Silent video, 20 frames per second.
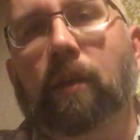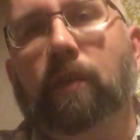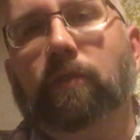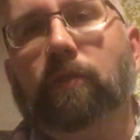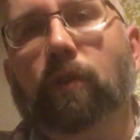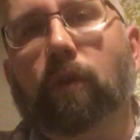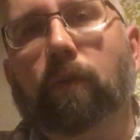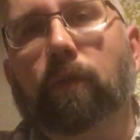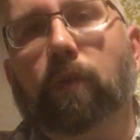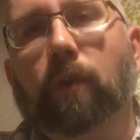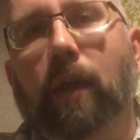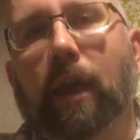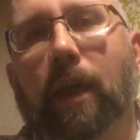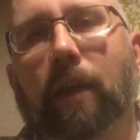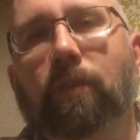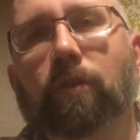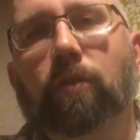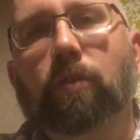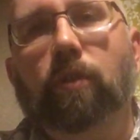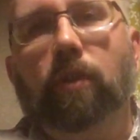So if you
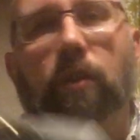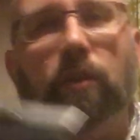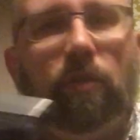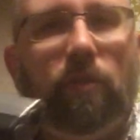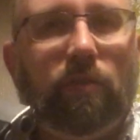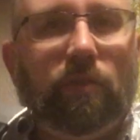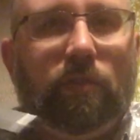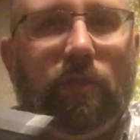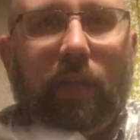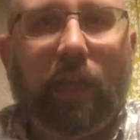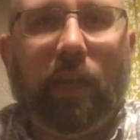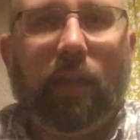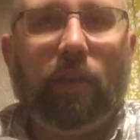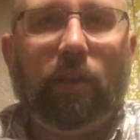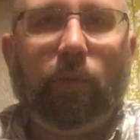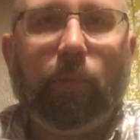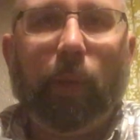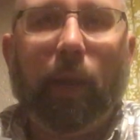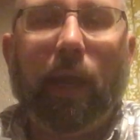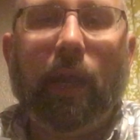had to, you could just stick it
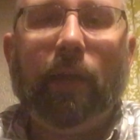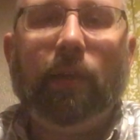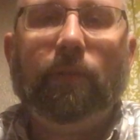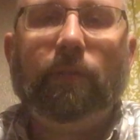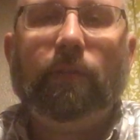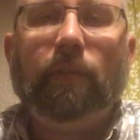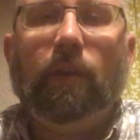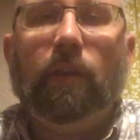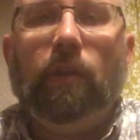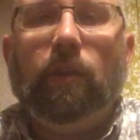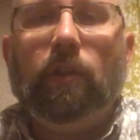in your pants.